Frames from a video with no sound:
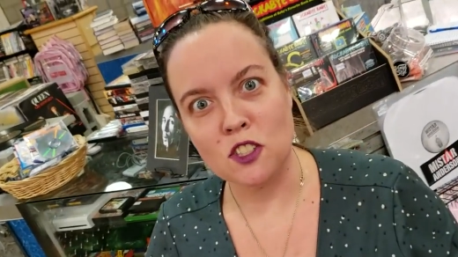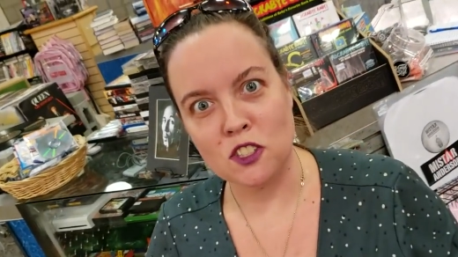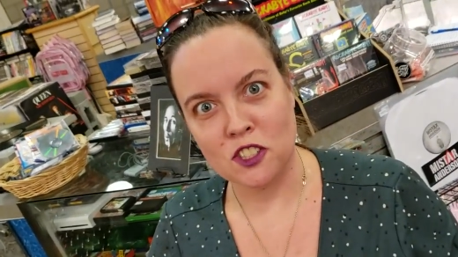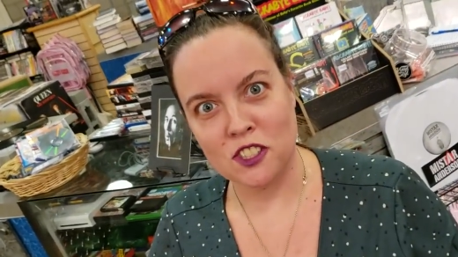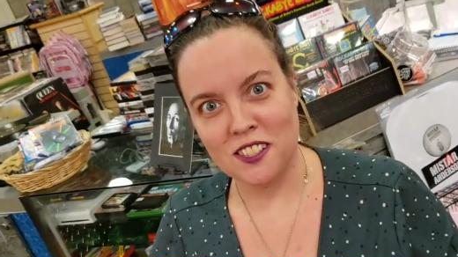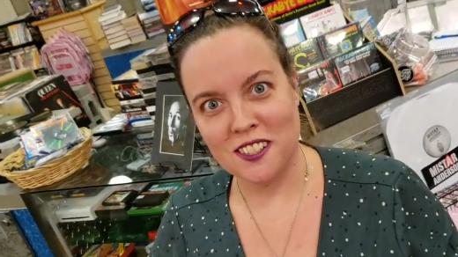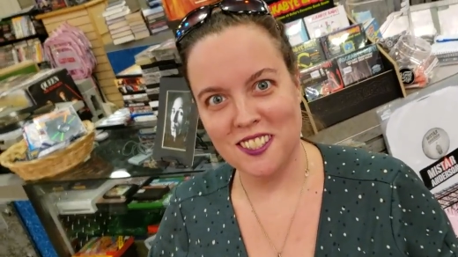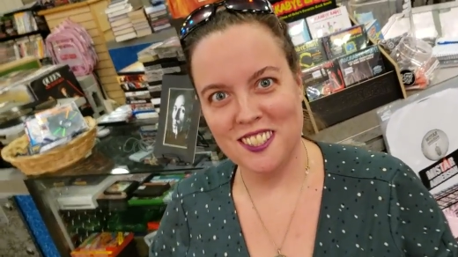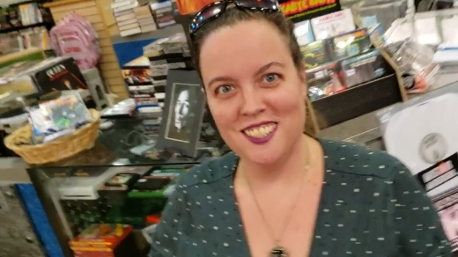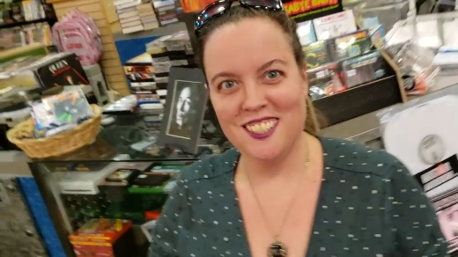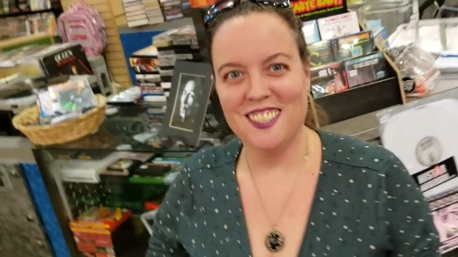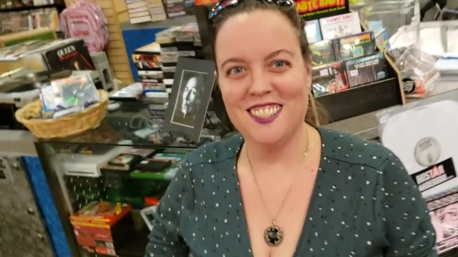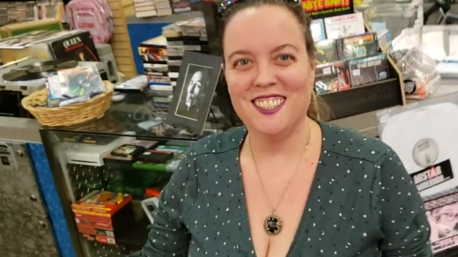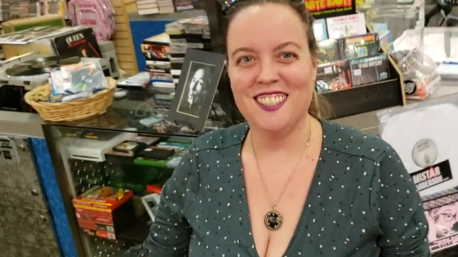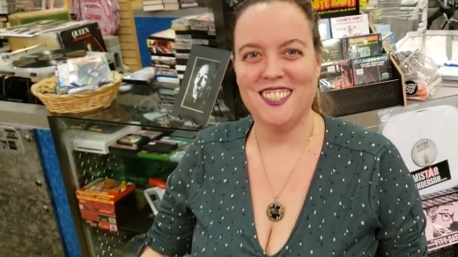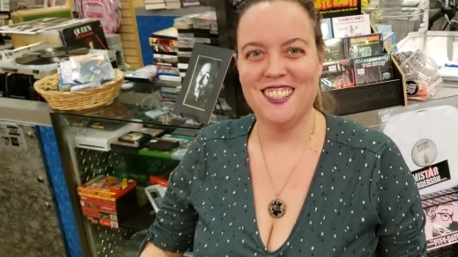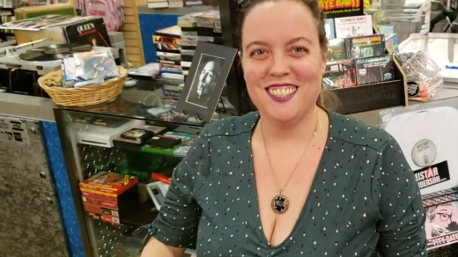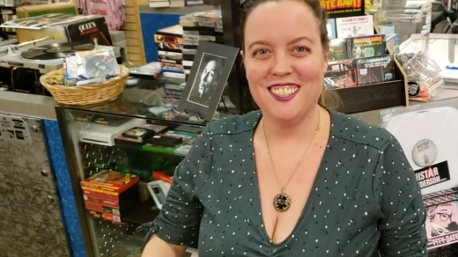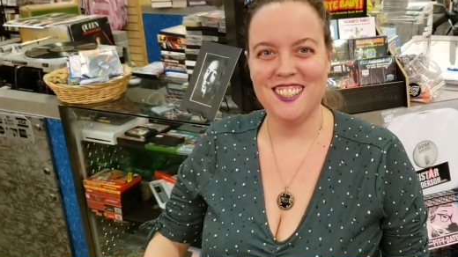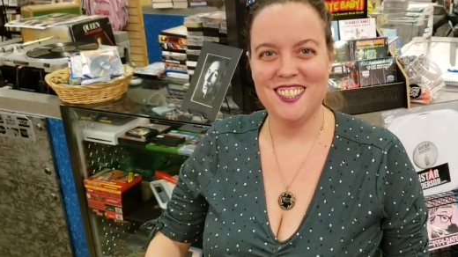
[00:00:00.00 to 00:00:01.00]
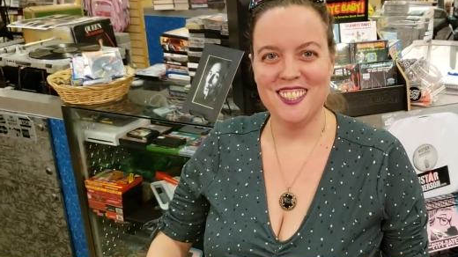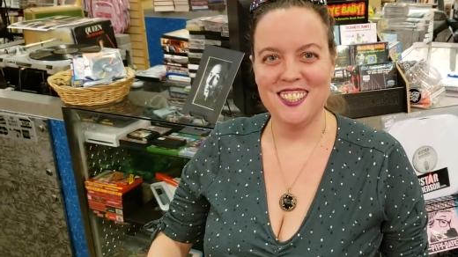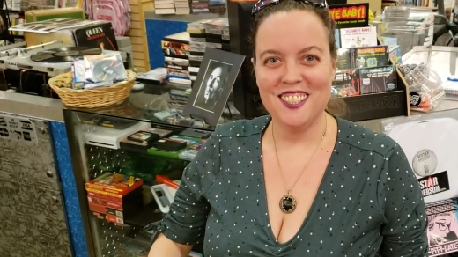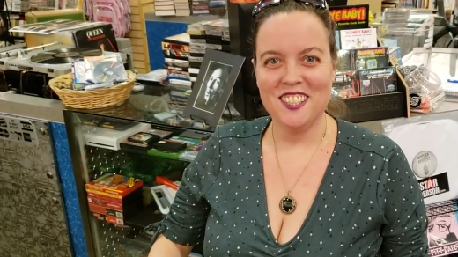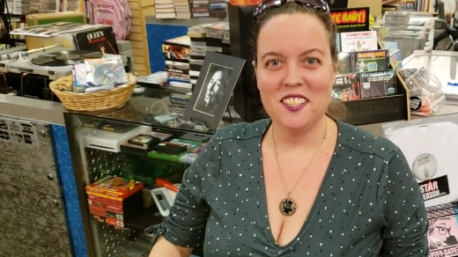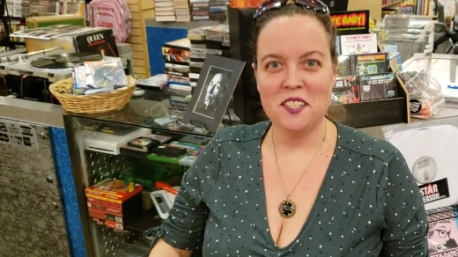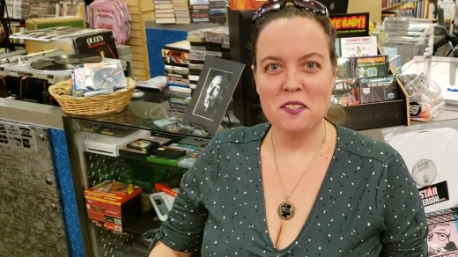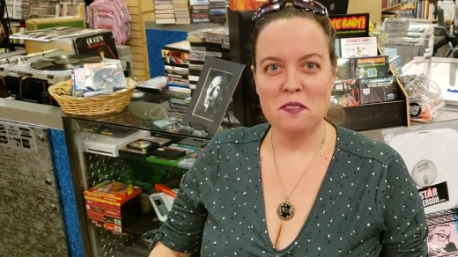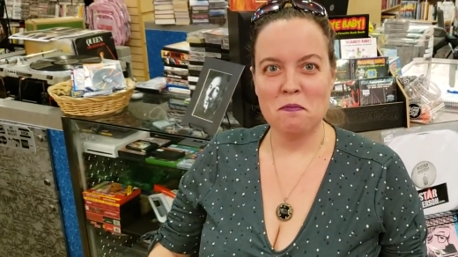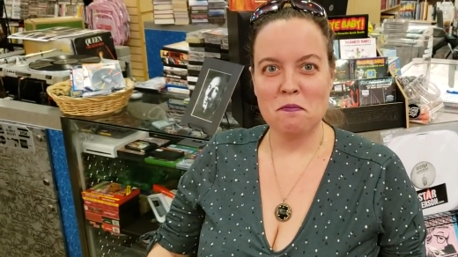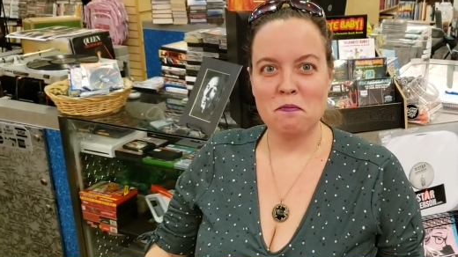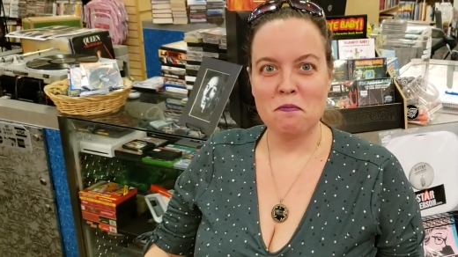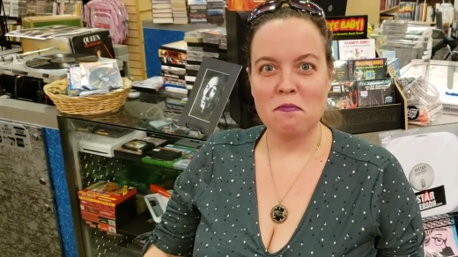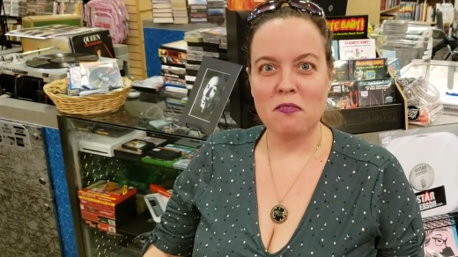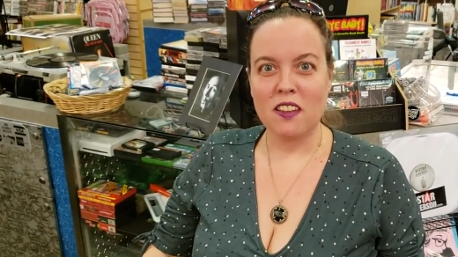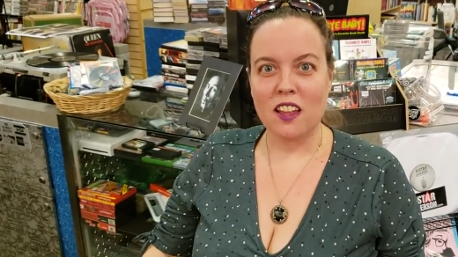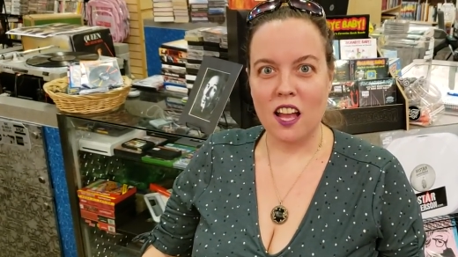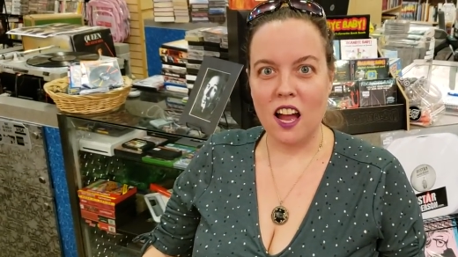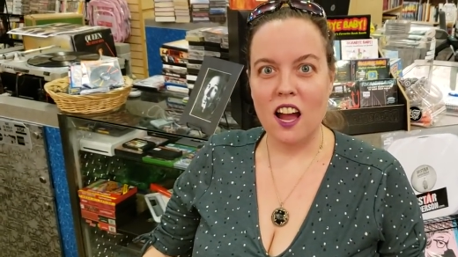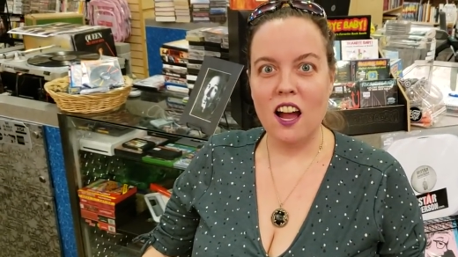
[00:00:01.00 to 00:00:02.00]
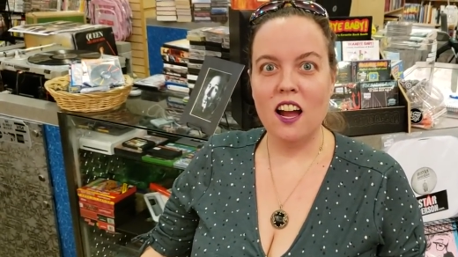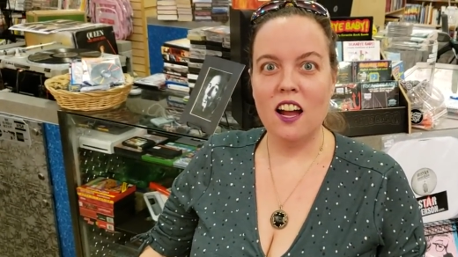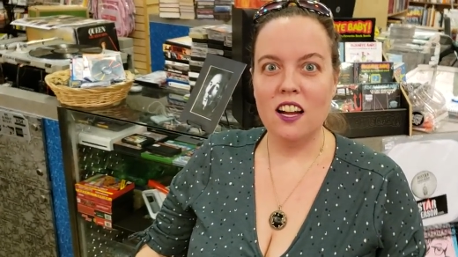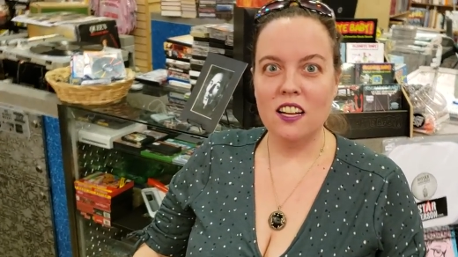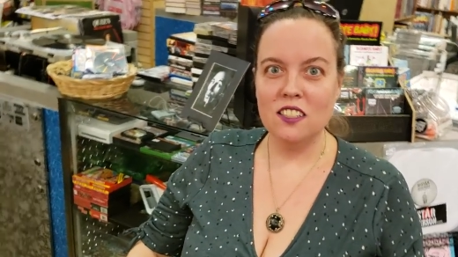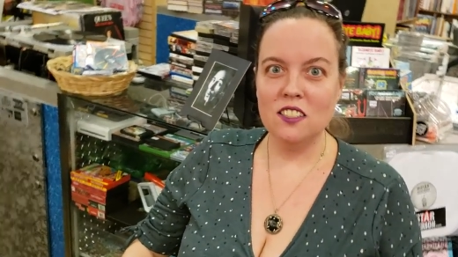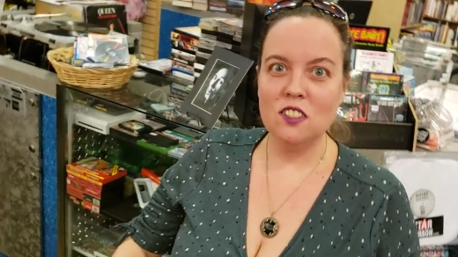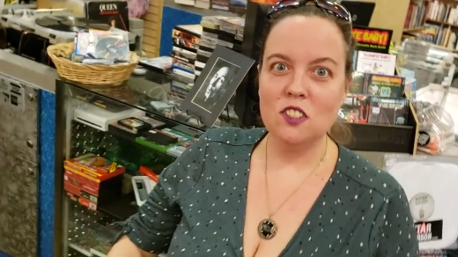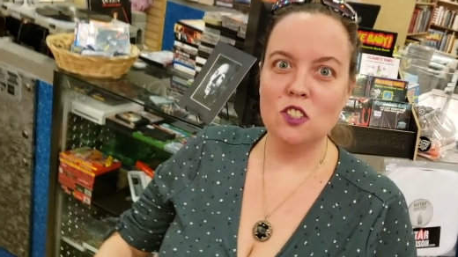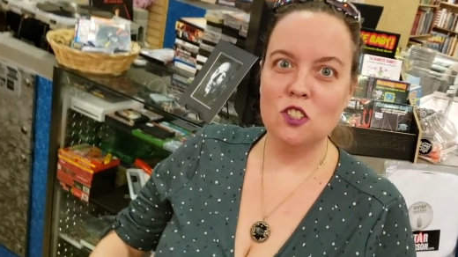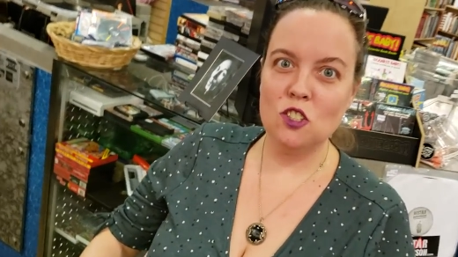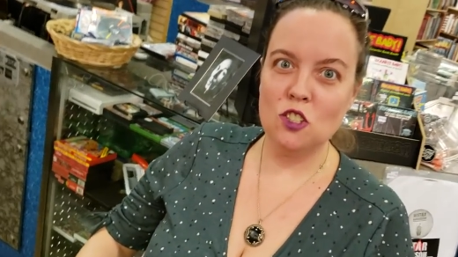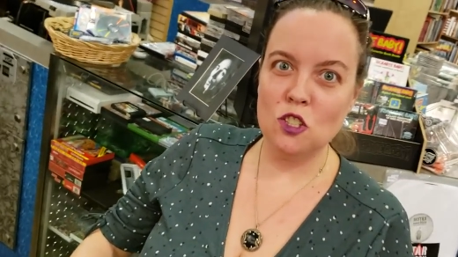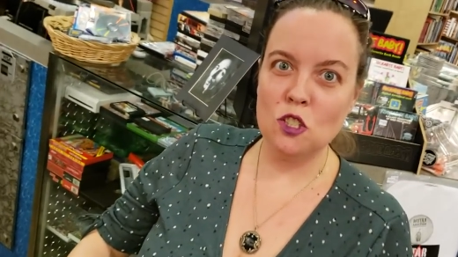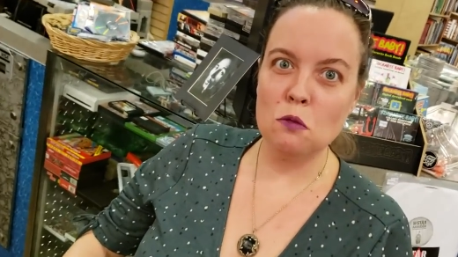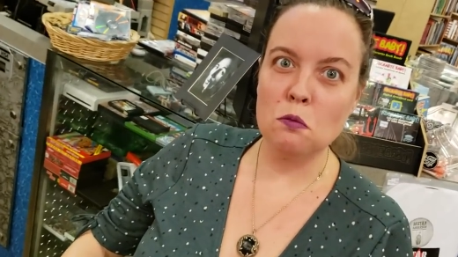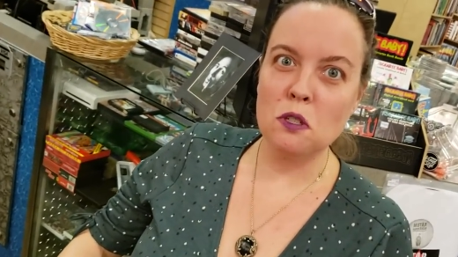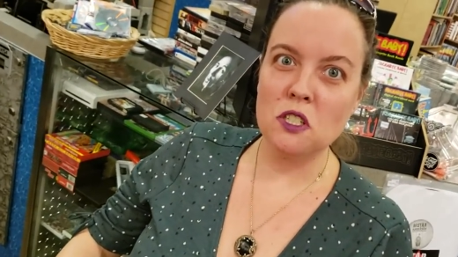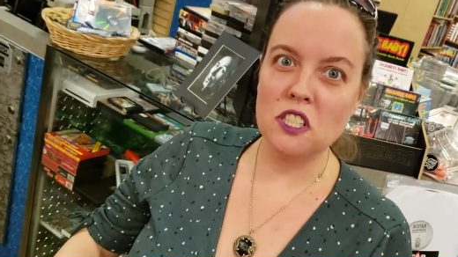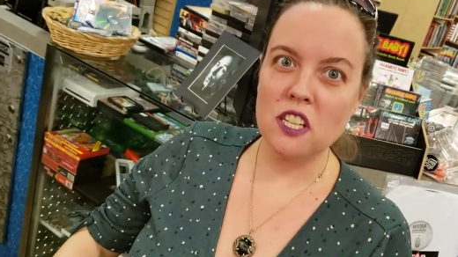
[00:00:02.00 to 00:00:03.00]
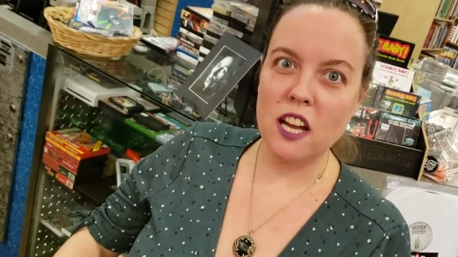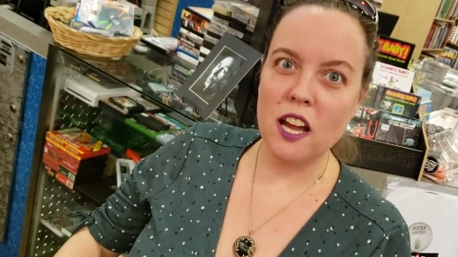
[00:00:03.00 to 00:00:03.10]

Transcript: Travels. So, so it's like a super giant uh -huh. with a uh-huh. bunch of ant super people.